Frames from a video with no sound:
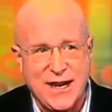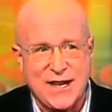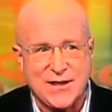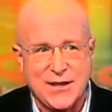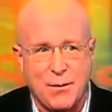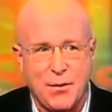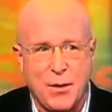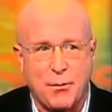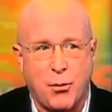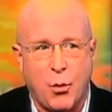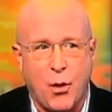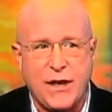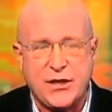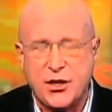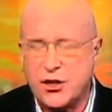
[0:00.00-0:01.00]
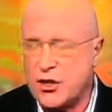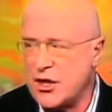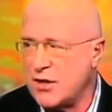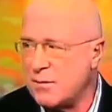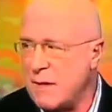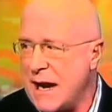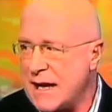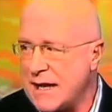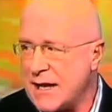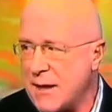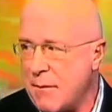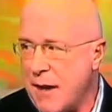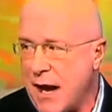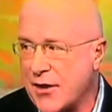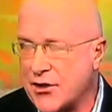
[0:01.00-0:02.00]
and some of the points she's making
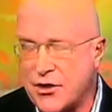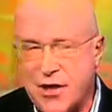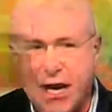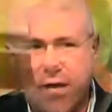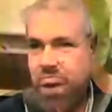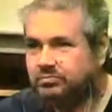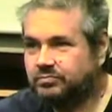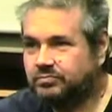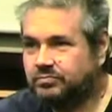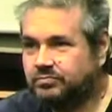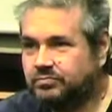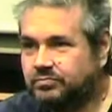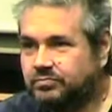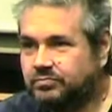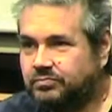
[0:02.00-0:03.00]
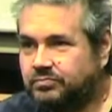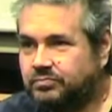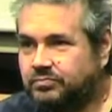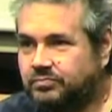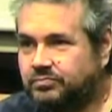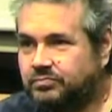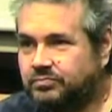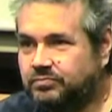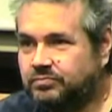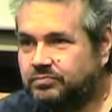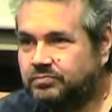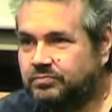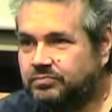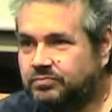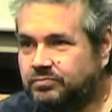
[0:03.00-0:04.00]
about Stacy's involvement in a
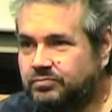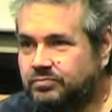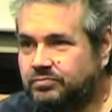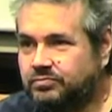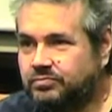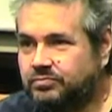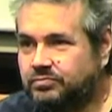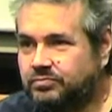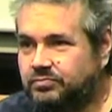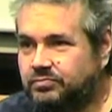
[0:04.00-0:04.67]
suicide note.